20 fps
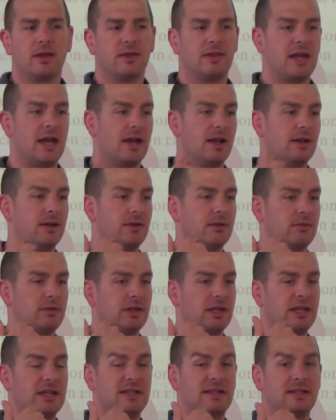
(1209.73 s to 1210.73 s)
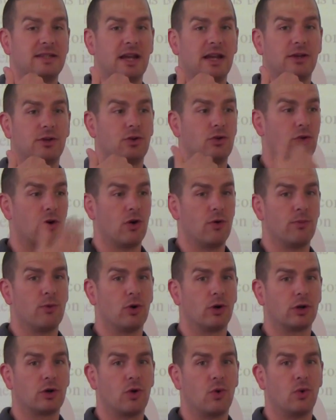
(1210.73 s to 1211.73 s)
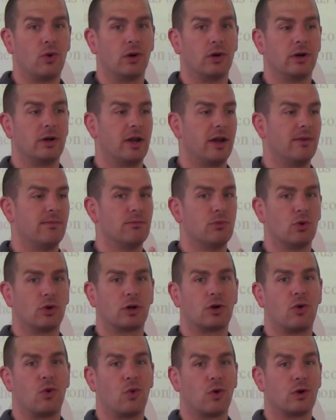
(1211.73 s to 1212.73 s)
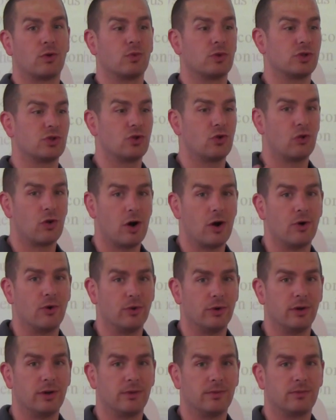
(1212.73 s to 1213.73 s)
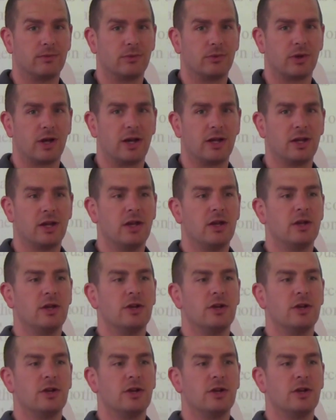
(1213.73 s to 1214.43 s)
then he said grow more corn, and more corn was grown. Okay?